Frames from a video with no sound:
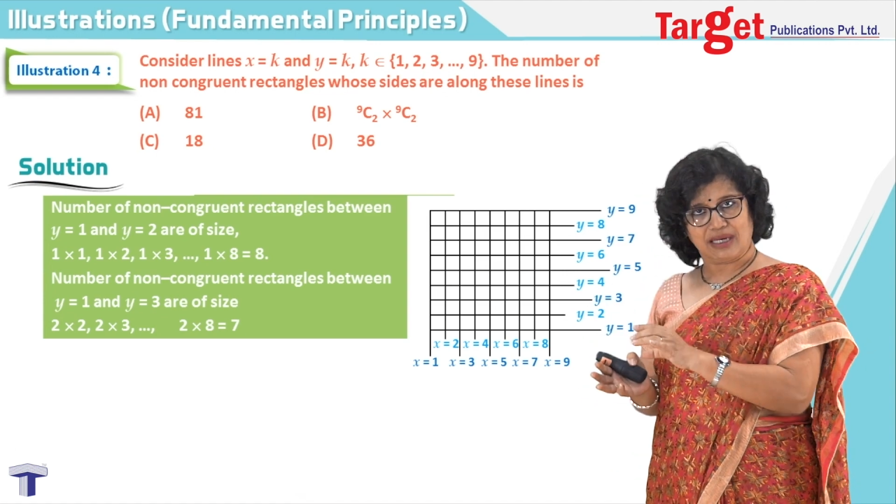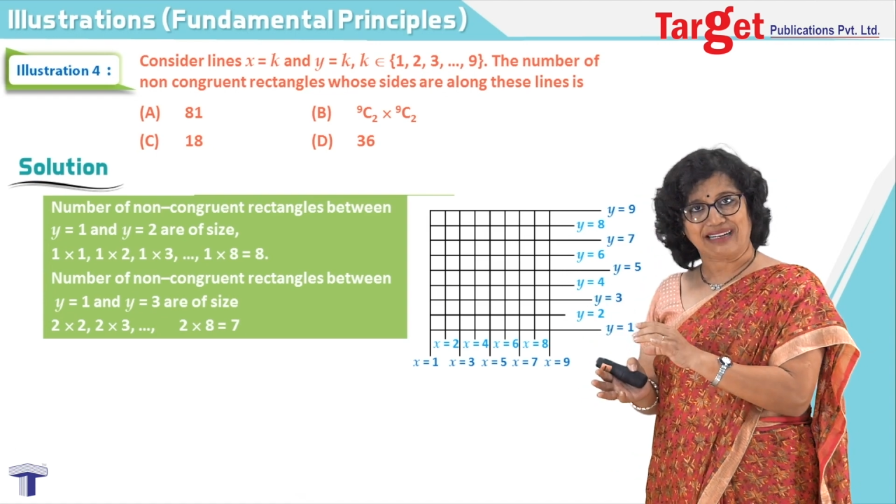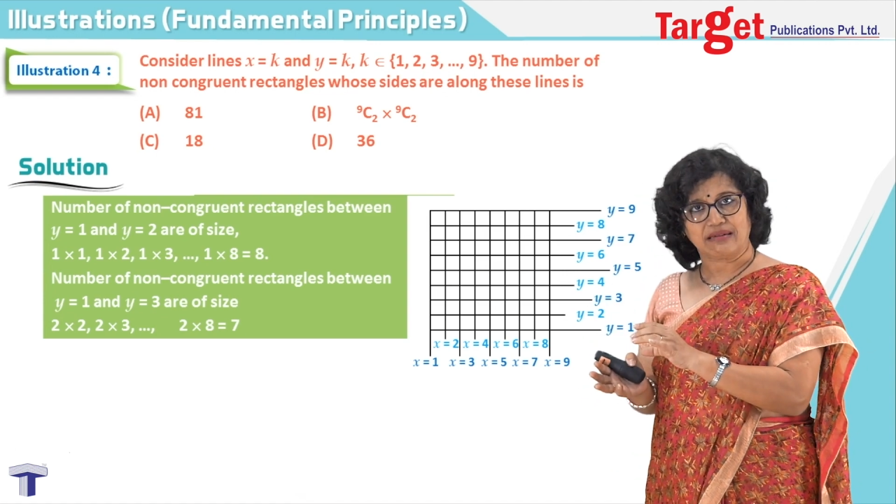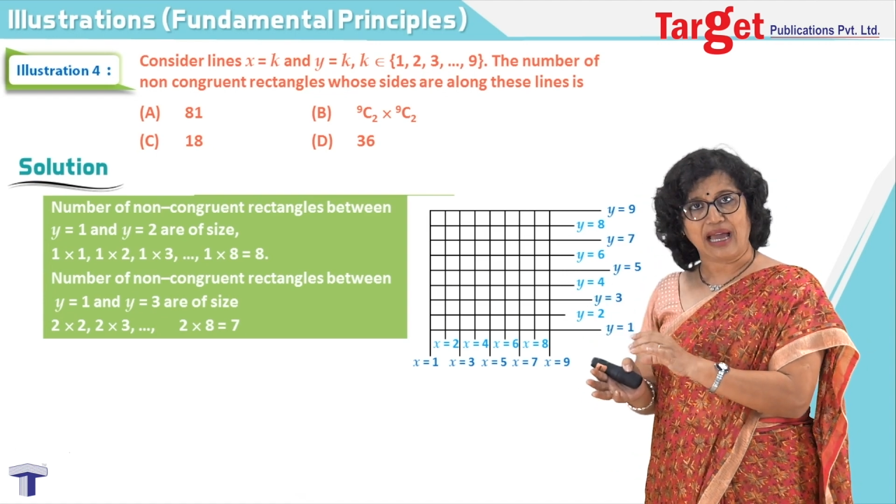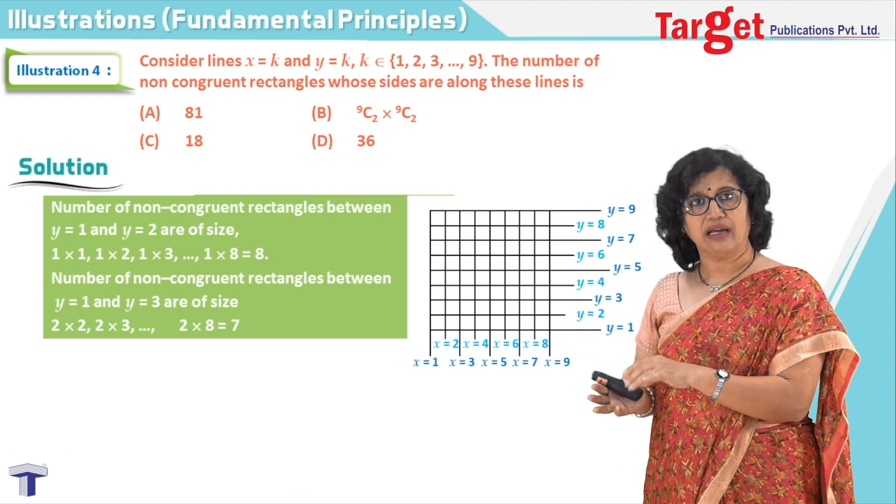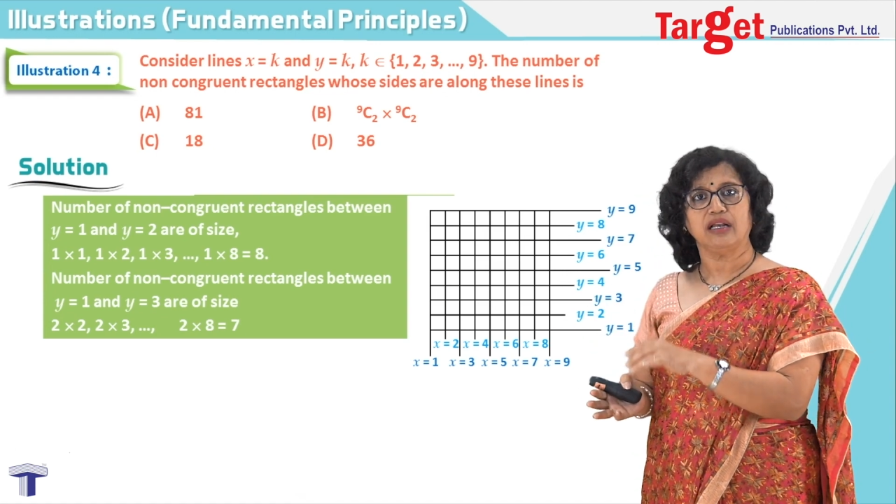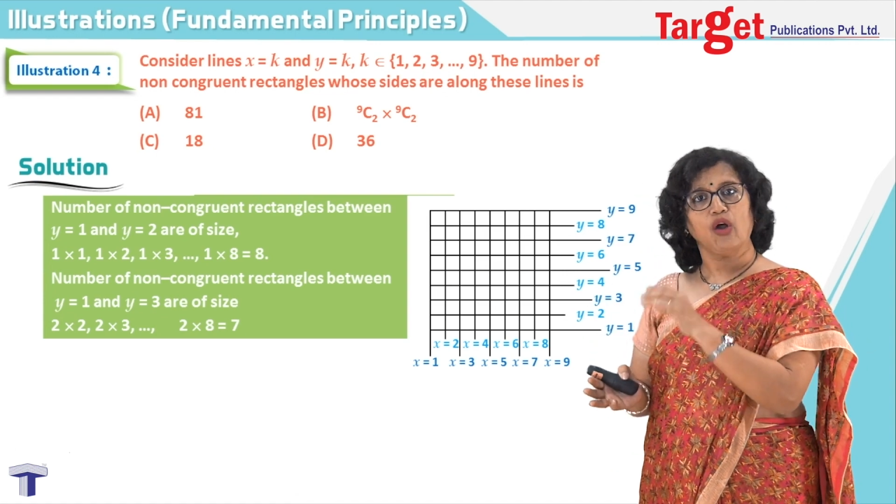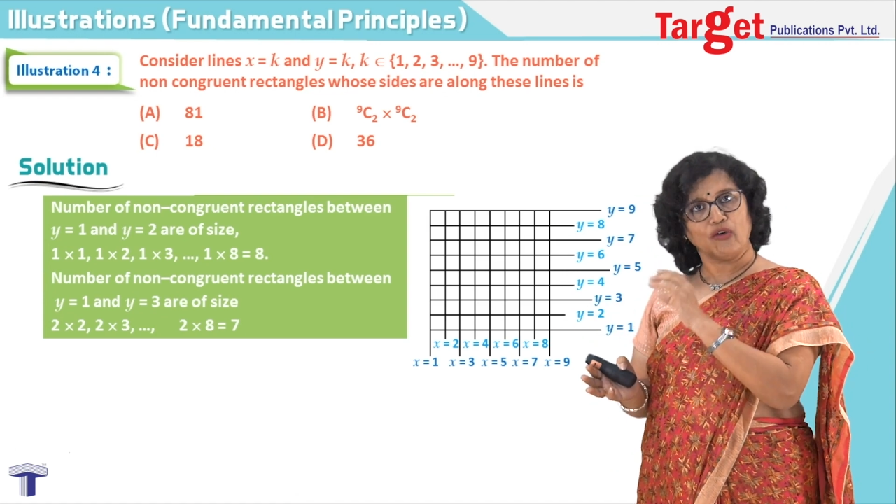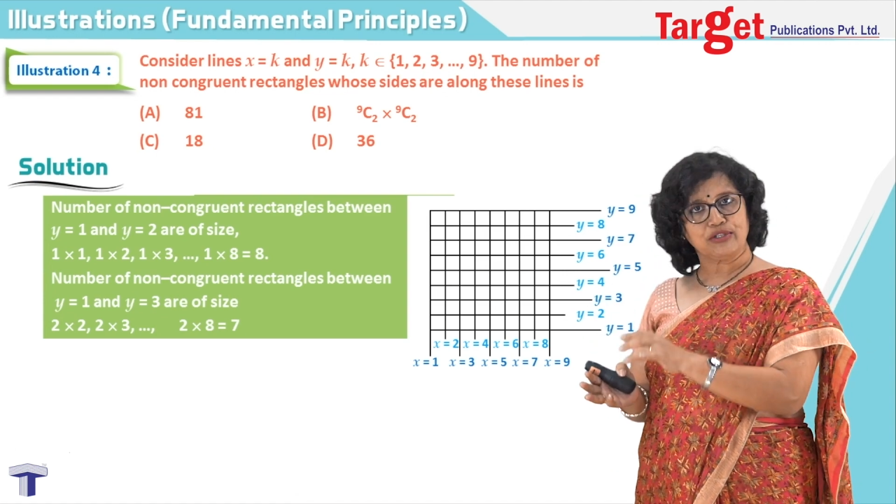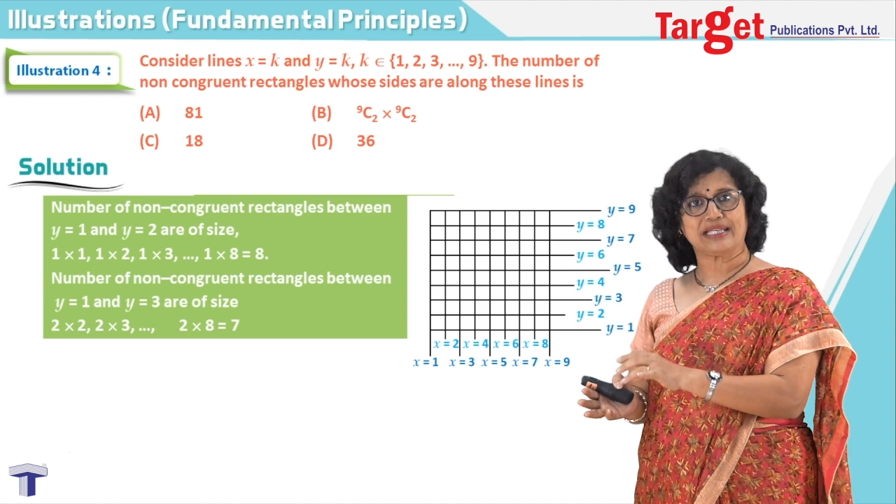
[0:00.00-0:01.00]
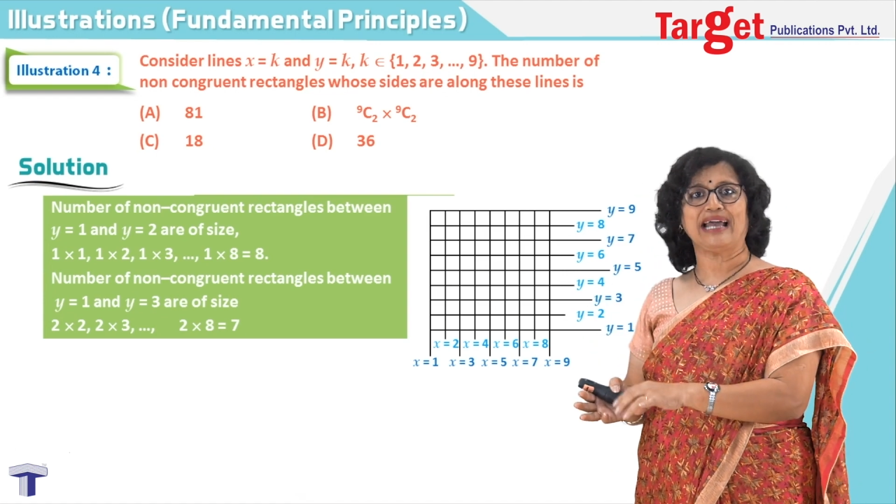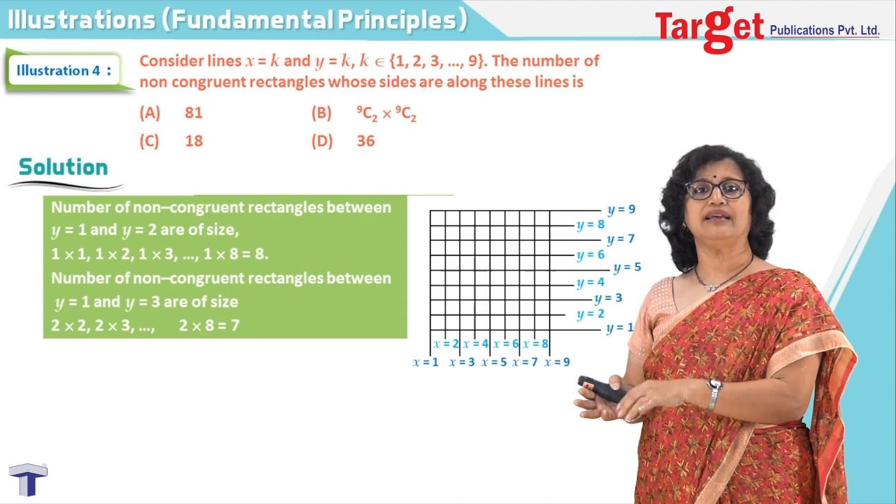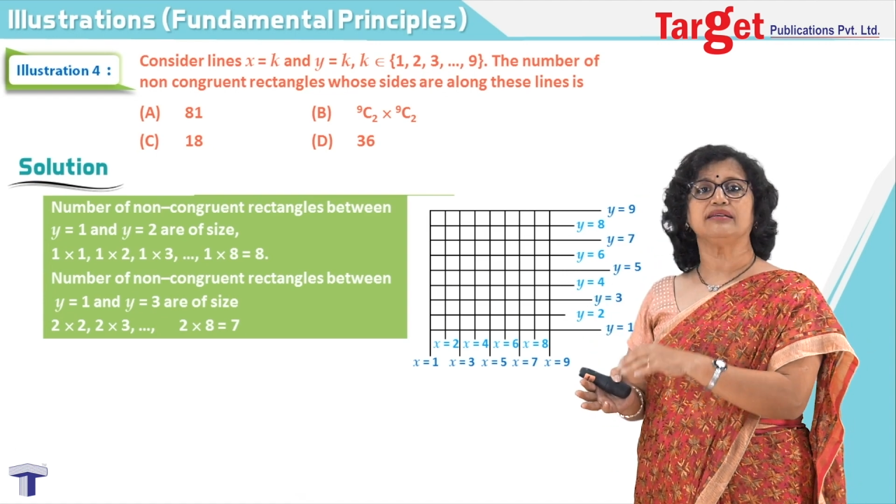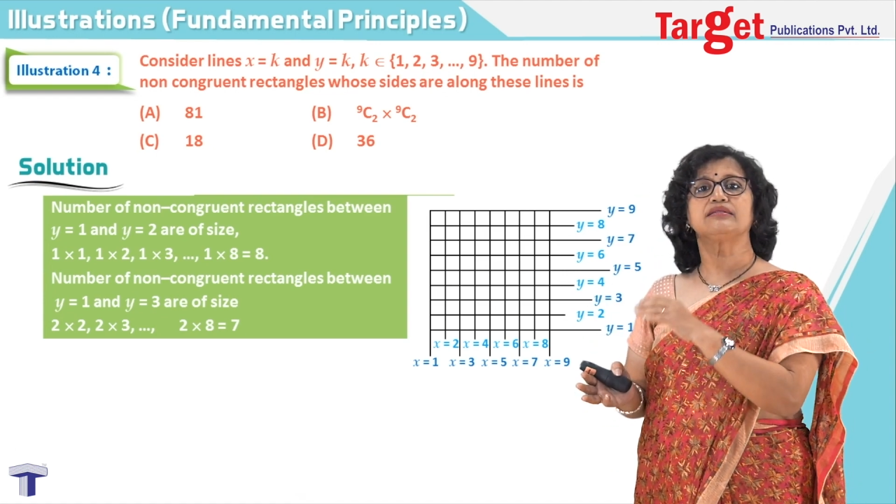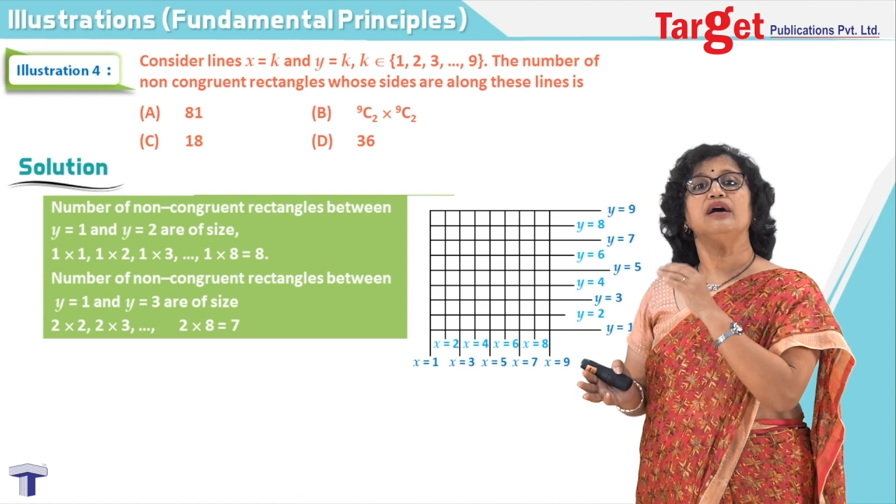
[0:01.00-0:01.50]
rectangle of
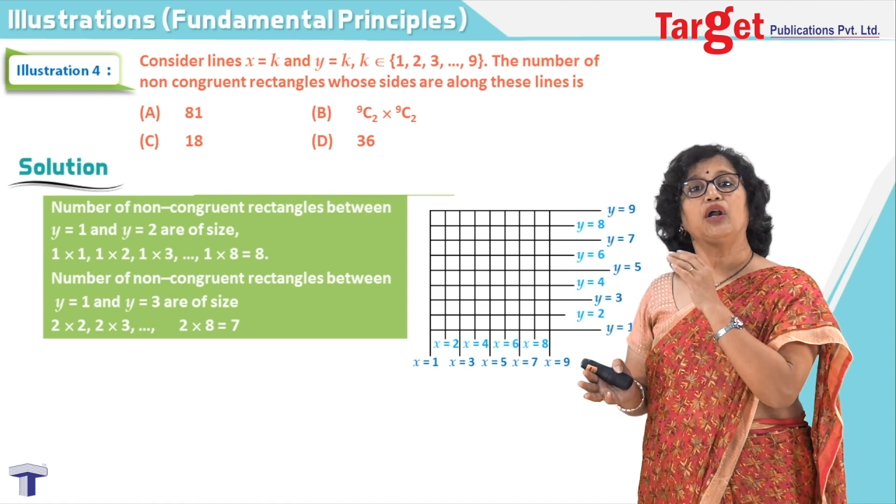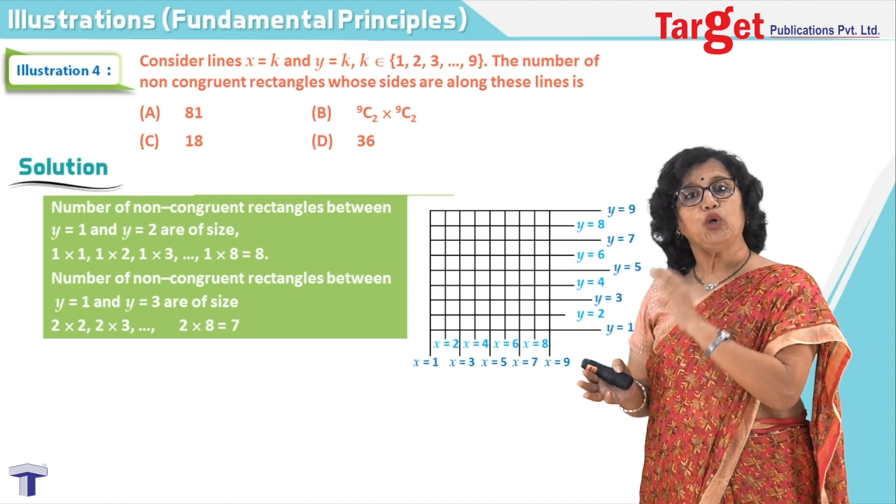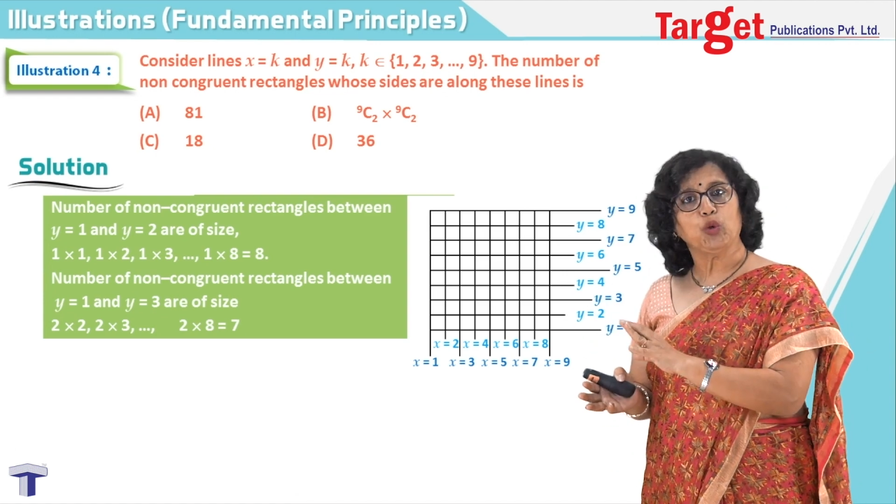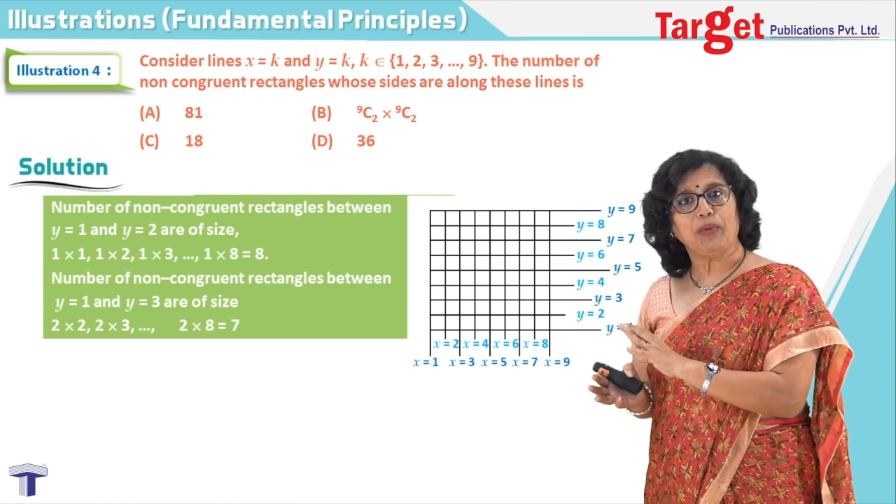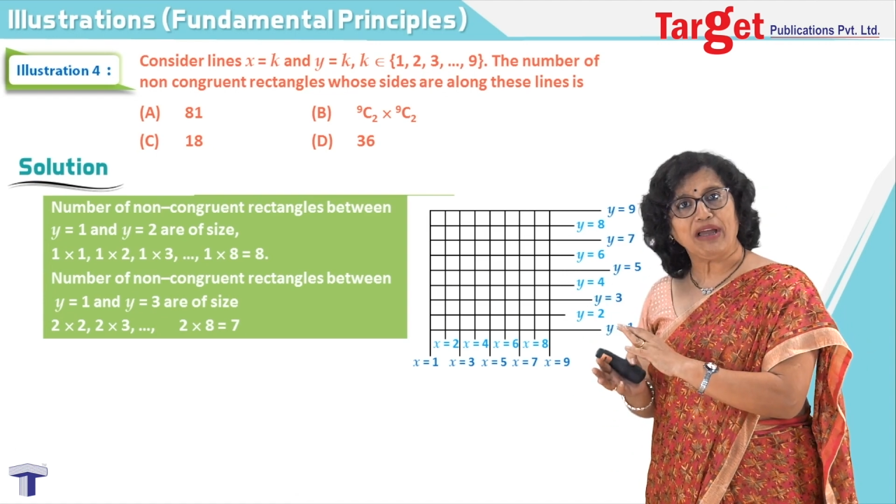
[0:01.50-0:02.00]
size 2